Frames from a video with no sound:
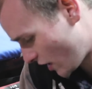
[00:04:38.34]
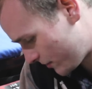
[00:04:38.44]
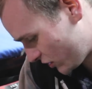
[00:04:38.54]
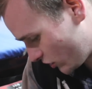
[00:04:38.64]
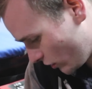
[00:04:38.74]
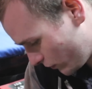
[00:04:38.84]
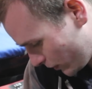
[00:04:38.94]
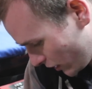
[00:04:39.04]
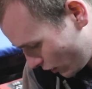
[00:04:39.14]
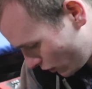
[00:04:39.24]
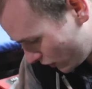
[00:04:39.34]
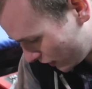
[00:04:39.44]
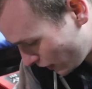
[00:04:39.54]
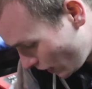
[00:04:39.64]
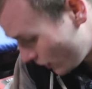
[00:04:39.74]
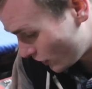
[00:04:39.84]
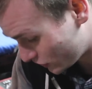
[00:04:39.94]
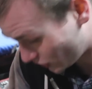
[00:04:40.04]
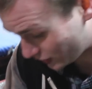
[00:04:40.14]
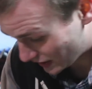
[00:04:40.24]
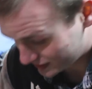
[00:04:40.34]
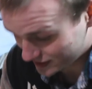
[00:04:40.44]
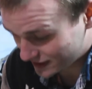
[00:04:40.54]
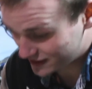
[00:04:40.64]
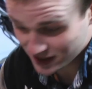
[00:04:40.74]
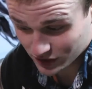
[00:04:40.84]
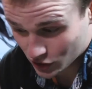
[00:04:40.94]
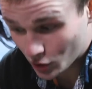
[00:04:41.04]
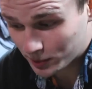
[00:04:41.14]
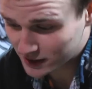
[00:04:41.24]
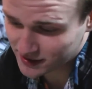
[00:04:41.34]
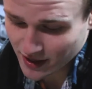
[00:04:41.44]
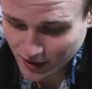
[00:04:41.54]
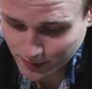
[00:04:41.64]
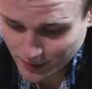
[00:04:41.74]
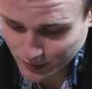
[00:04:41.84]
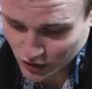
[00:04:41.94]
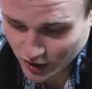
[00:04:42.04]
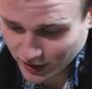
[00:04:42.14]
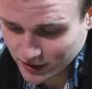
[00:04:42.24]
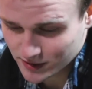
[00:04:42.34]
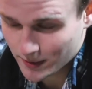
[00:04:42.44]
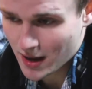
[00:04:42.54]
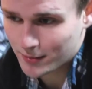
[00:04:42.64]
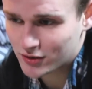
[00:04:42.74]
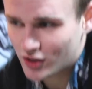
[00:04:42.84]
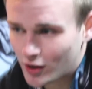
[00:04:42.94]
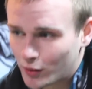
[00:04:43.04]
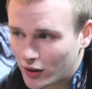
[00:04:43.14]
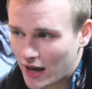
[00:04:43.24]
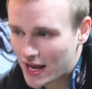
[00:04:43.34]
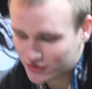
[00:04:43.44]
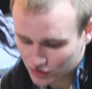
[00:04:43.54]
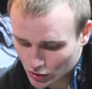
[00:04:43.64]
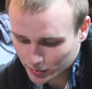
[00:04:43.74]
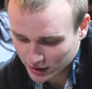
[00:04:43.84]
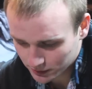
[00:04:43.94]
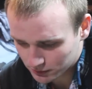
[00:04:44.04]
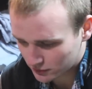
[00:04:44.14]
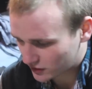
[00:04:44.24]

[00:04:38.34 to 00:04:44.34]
Stops your tube from getting a hole in it. So yes, this is a tubeless setup. I'm sure you're gonna get some comments. Oh, well, it has a tube in it.